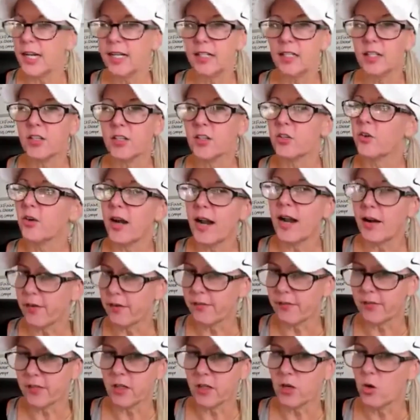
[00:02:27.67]
and you are out
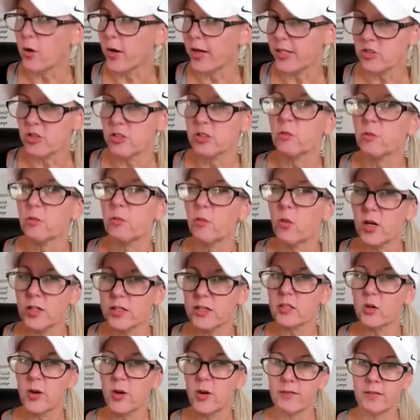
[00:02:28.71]
of the equation
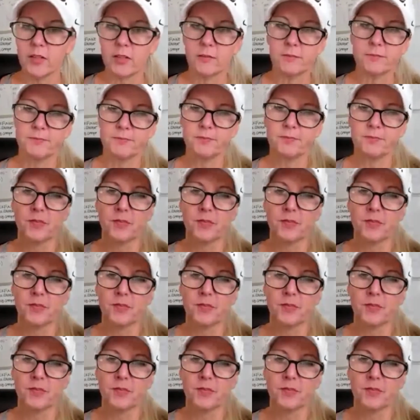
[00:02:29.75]
whatsoever.